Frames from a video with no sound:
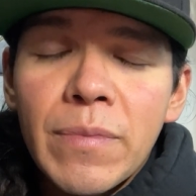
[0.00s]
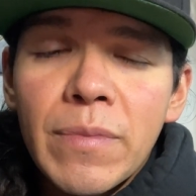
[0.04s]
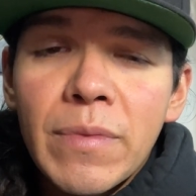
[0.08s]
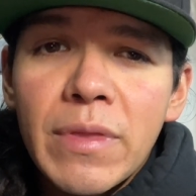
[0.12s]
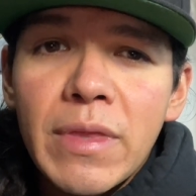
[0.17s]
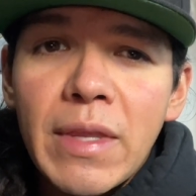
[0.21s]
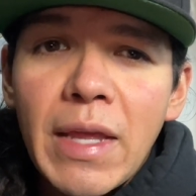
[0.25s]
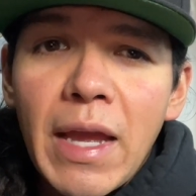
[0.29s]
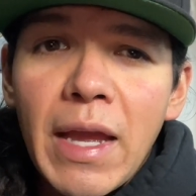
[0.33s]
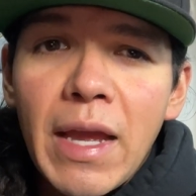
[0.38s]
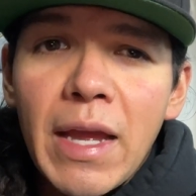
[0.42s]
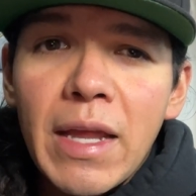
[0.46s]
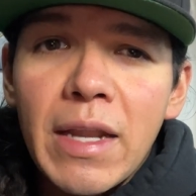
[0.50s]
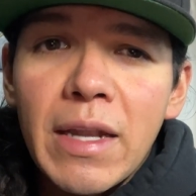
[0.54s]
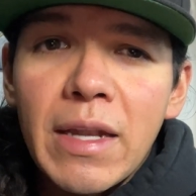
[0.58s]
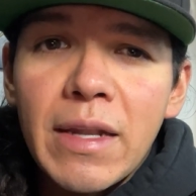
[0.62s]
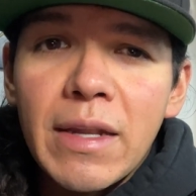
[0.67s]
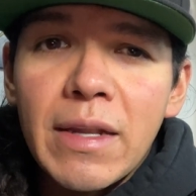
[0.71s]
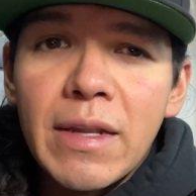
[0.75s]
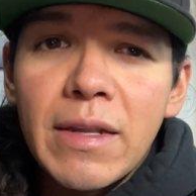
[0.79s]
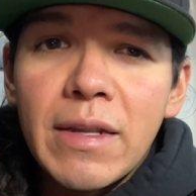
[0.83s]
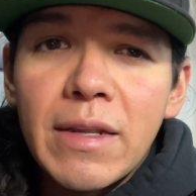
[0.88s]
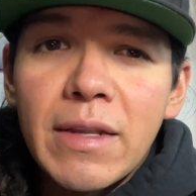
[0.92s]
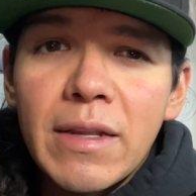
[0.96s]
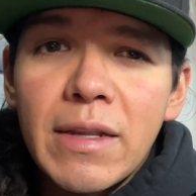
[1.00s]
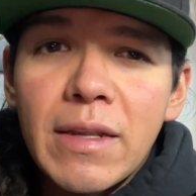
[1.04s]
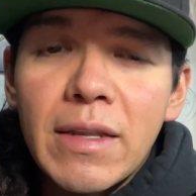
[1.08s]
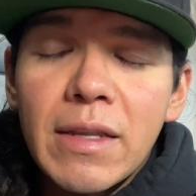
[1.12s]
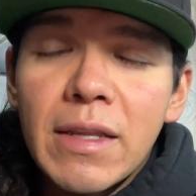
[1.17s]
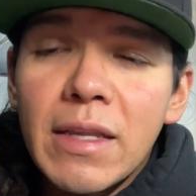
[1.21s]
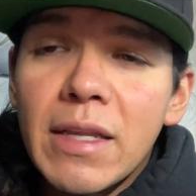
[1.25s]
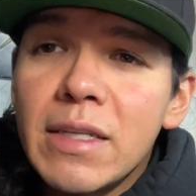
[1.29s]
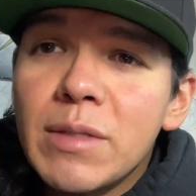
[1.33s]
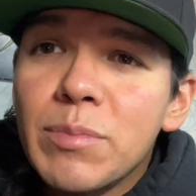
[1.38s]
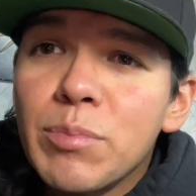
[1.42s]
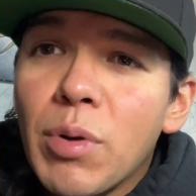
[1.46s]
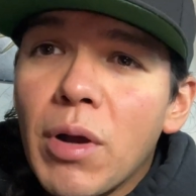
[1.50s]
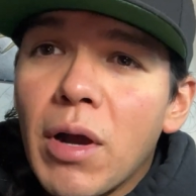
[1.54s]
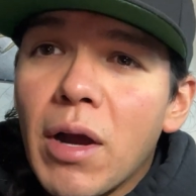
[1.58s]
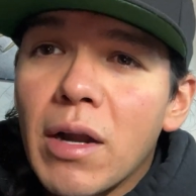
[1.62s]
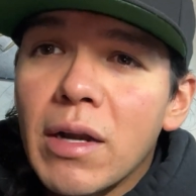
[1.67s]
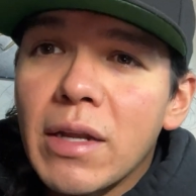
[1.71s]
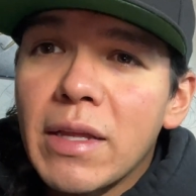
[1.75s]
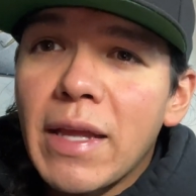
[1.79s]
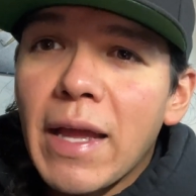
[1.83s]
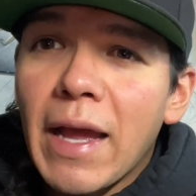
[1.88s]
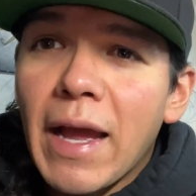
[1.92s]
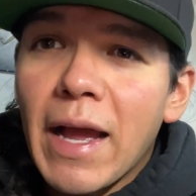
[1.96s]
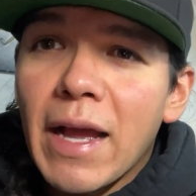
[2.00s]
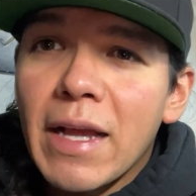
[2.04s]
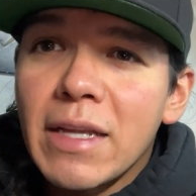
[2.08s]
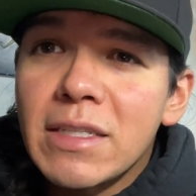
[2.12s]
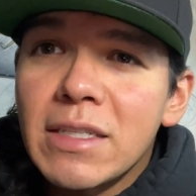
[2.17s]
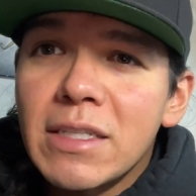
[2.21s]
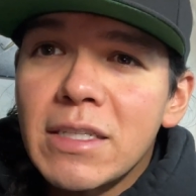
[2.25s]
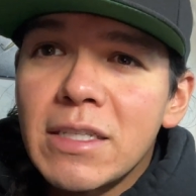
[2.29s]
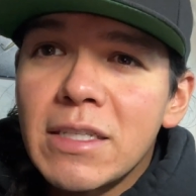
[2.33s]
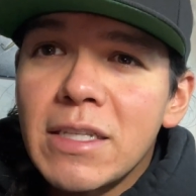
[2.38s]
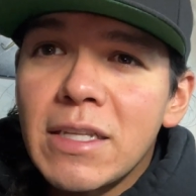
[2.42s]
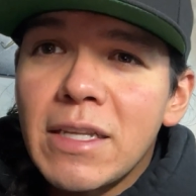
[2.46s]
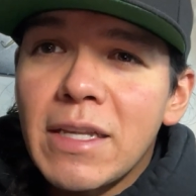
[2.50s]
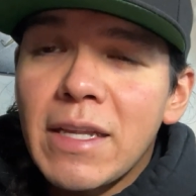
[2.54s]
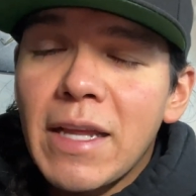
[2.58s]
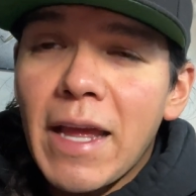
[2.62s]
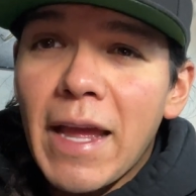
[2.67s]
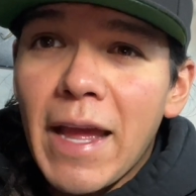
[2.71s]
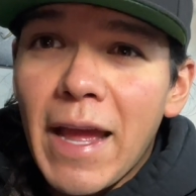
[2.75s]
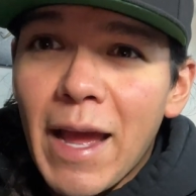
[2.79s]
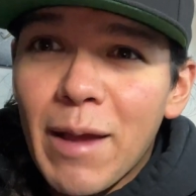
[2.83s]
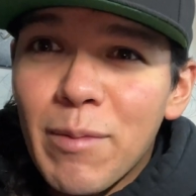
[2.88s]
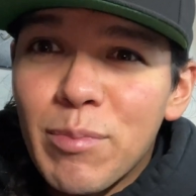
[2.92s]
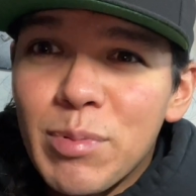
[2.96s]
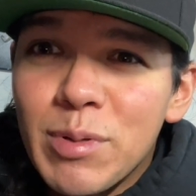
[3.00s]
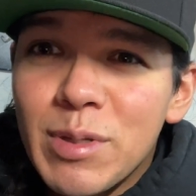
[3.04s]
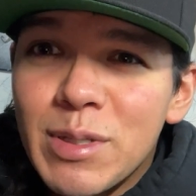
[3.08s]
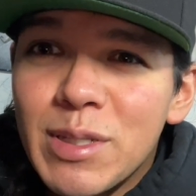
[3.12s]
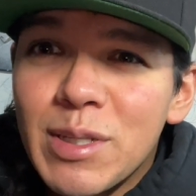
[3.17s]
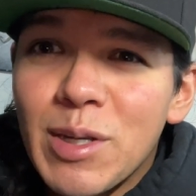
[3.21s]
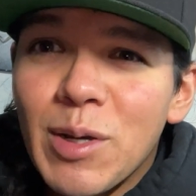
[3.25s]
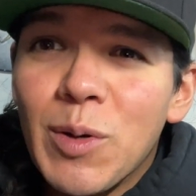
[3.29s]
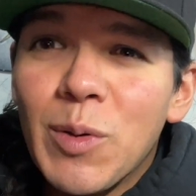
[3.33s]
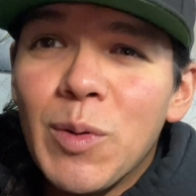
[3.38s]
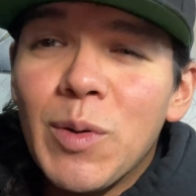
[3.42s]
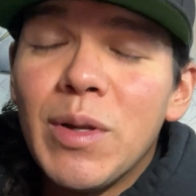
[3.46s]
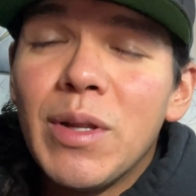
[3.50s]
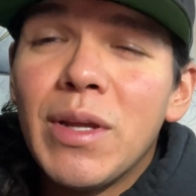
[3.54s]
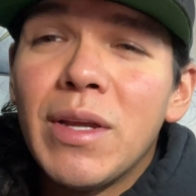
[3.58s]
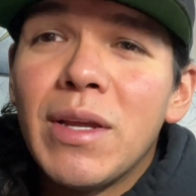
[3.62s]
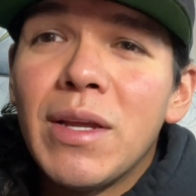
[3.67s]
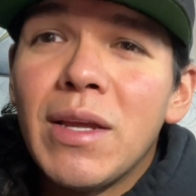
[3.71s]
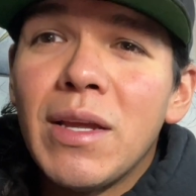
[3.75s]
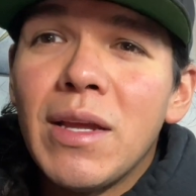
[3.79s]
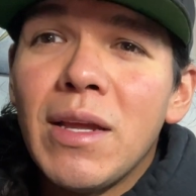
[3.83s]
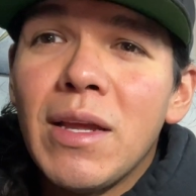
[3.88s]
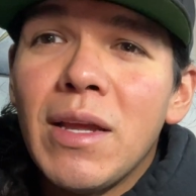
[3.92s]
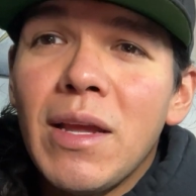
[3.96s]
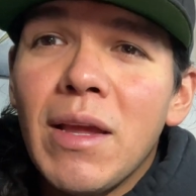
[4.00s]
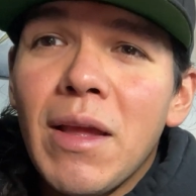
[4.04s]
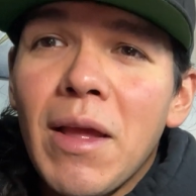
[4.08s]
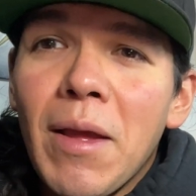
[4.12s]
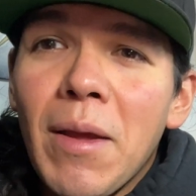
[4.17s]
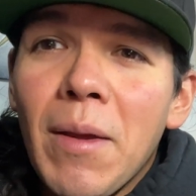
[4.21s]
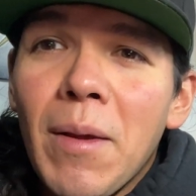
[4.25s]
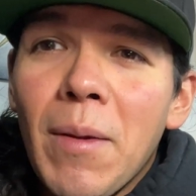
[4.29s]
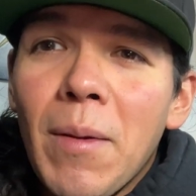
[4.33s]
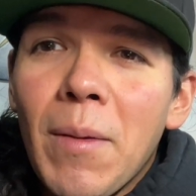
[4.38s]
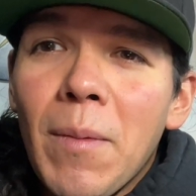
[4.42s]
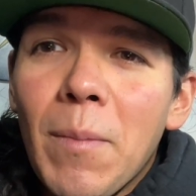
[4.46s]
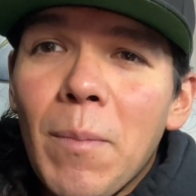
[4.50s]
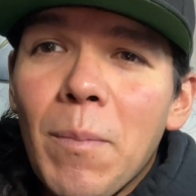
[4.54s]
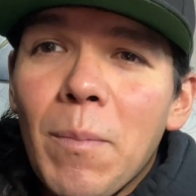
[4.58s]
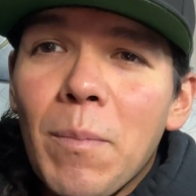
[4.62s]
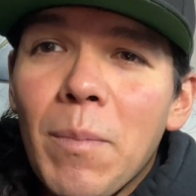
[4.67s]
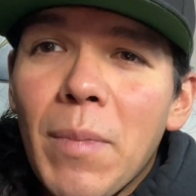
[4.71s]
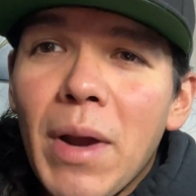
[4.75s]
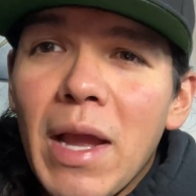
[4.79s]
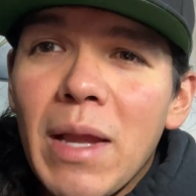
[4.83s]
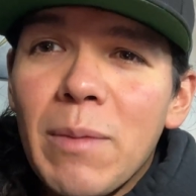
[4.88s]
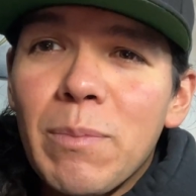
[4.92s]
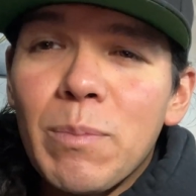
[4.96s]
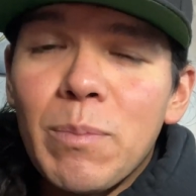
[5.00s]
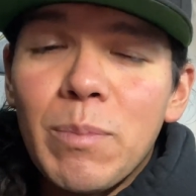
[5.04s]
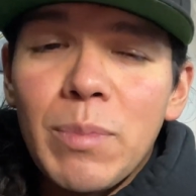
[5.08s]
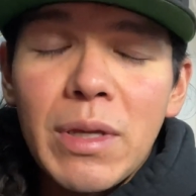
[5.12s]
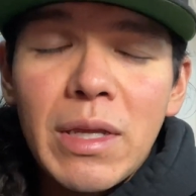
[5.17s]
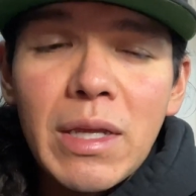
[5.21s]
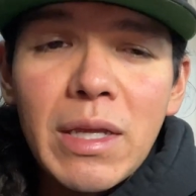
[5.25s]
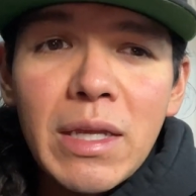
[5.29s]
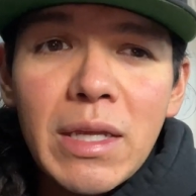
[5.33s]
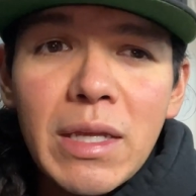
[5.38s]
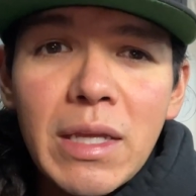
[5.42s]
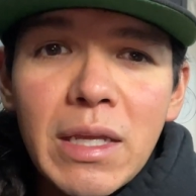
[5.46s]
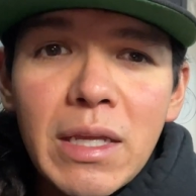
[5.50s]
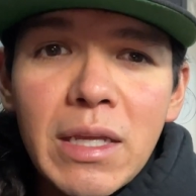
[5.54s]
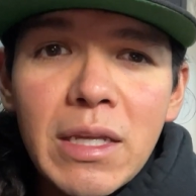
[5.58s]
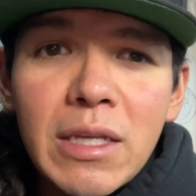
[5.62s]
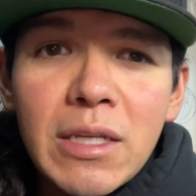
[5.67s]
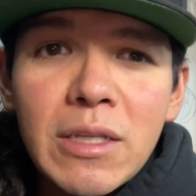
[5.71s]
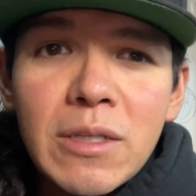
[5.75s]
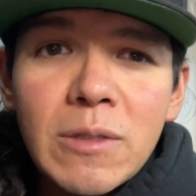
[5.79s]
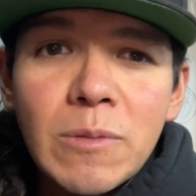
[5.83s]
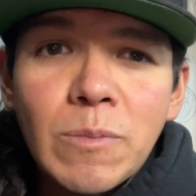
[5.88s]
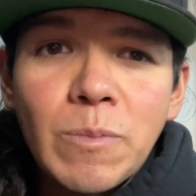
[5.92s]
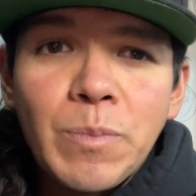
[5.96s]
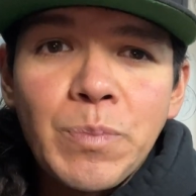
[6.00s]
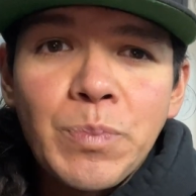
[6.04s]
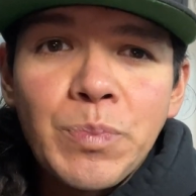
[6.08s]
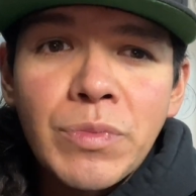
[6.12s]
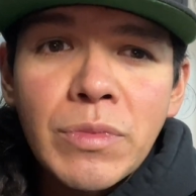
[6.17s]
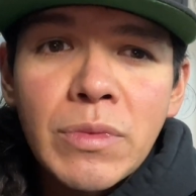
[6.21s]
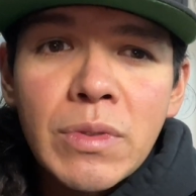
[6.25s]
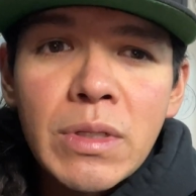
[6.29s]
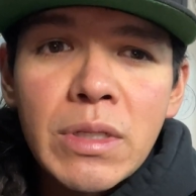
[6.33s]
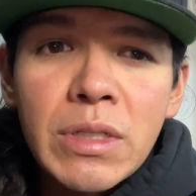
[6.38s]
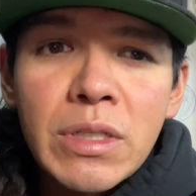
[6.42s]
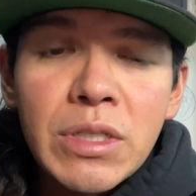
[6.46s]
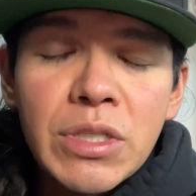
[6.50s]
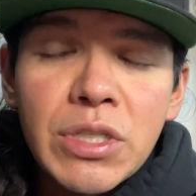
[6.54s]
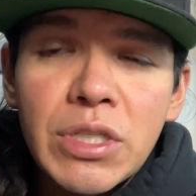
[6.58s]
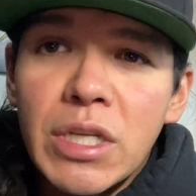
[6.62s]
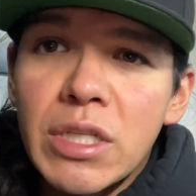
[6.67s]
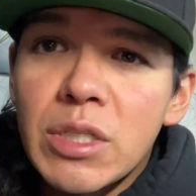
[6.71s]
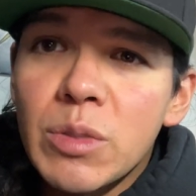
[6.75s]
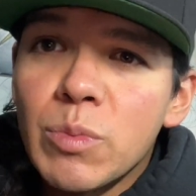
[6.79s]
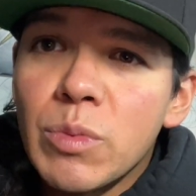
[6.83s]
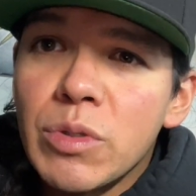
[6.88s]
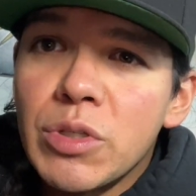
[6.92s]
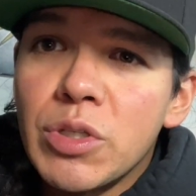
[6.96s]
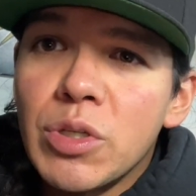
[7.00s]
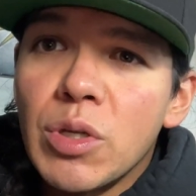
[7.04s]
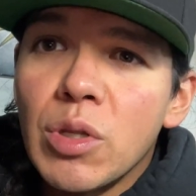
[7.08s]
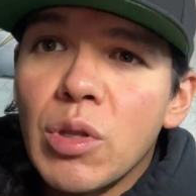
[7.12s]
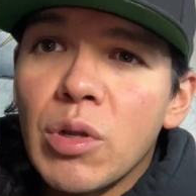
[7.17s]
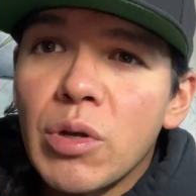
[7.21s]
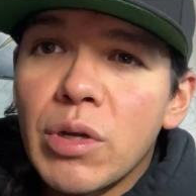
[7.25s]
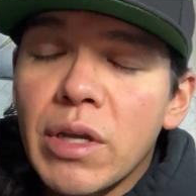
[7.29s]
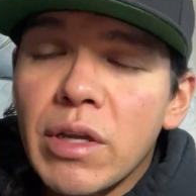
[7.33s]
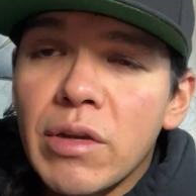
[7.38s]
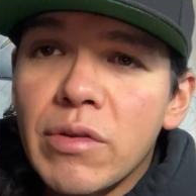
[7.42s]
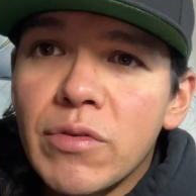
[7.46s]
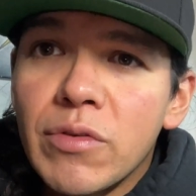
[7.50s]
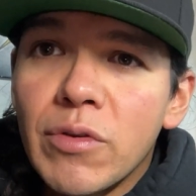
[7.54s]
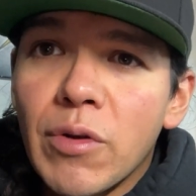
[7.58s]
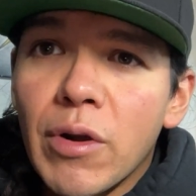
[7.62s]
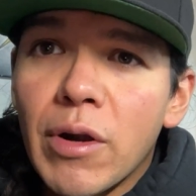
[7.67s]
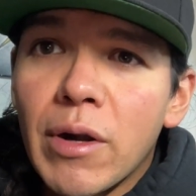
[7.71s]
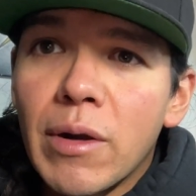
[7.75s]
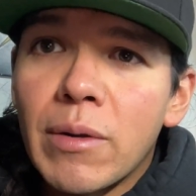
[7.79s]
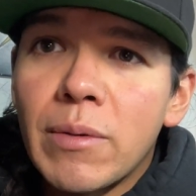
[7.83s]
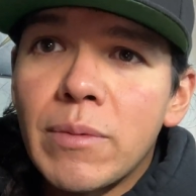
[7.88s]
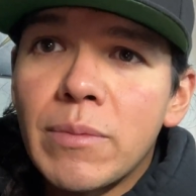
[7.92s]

then this podcast episode might be just what you're looking for.